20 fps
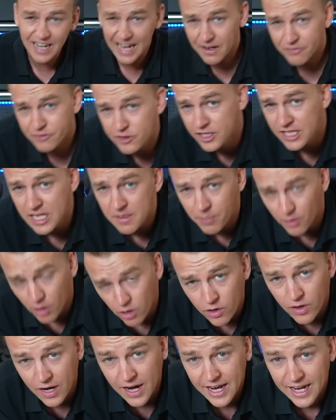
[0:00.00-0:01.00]
have to keep
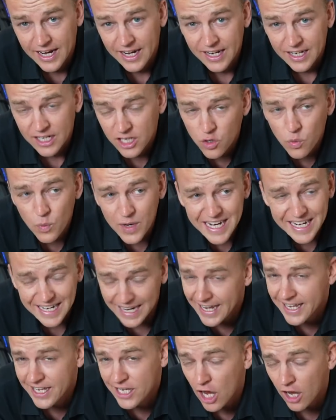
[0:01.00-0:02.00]
our queen
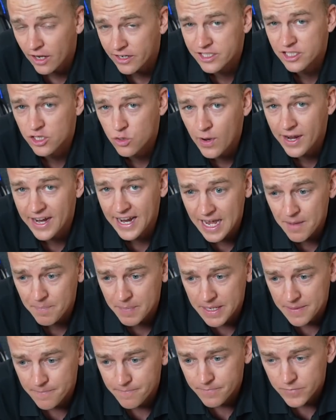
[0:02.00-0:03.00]
and goddess Greta
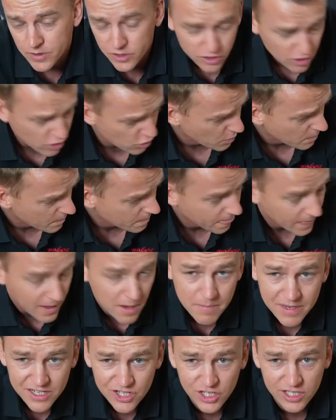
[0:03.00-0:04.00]
happy. So,
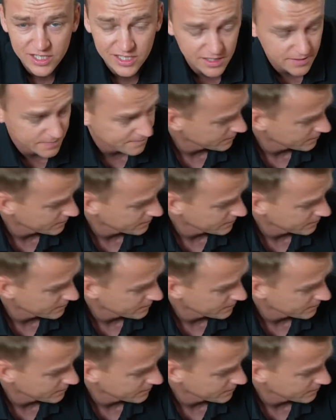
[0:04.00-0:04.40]
emissions